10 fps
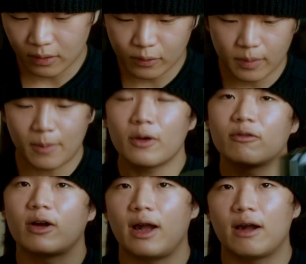don't remember if
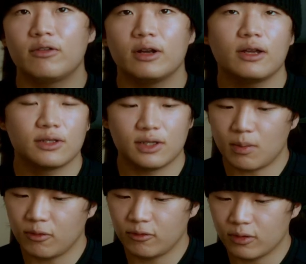I have any
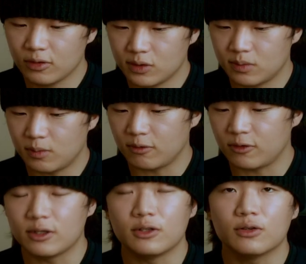example photos, but if
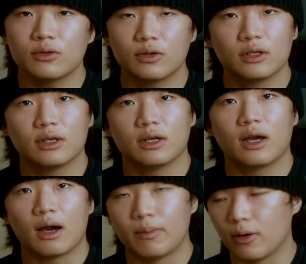I do,
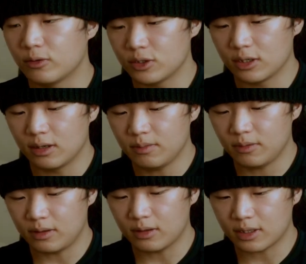I'll post it up
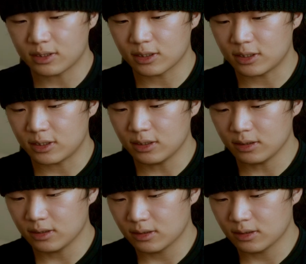and you guys can see it.